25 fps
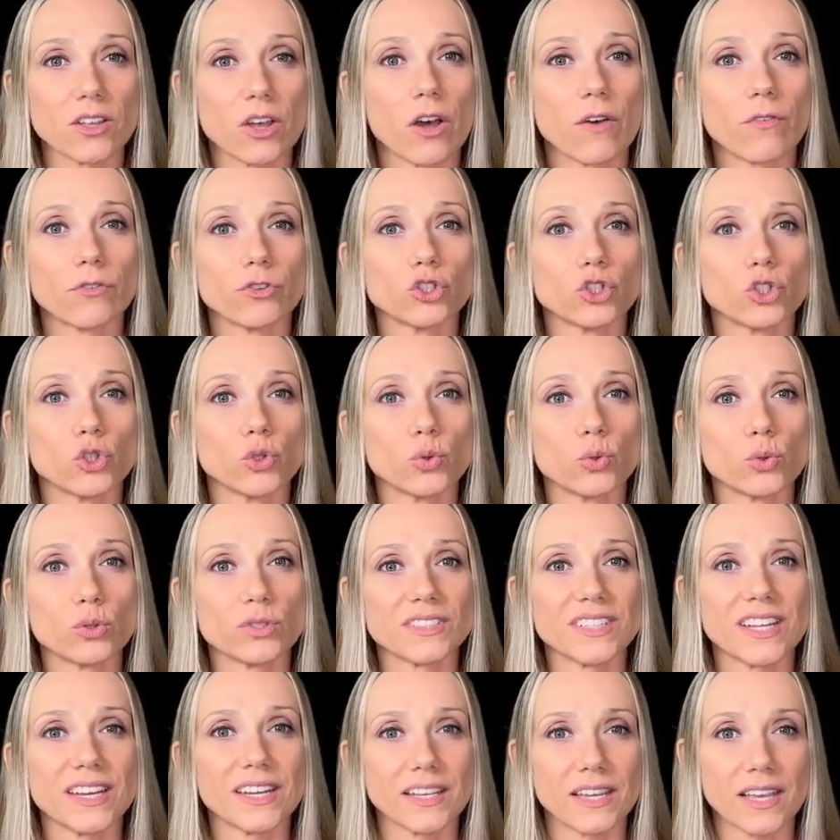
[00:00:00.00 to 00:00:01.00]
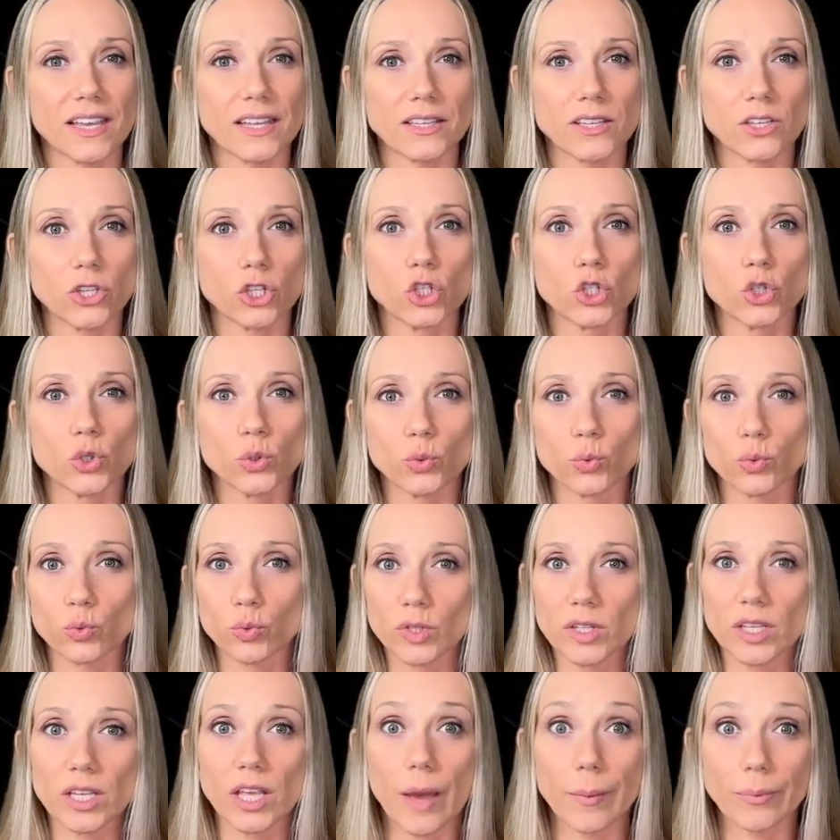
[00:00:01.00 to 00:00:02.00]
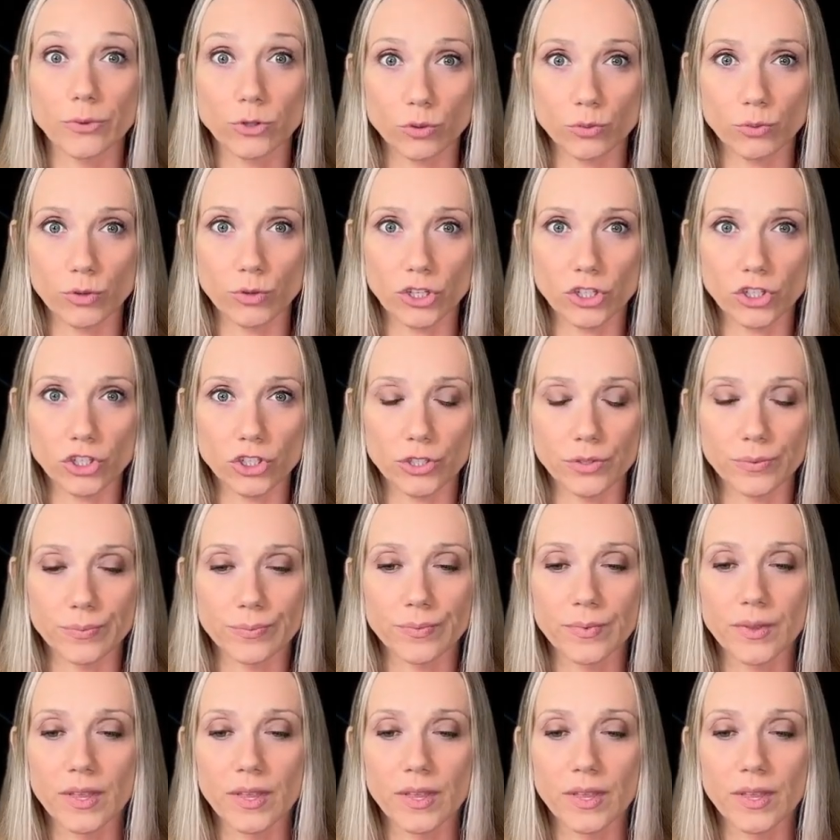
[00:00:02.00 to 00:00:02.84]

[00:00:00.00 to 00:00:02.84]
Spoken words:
of tools dedicated to the obturation.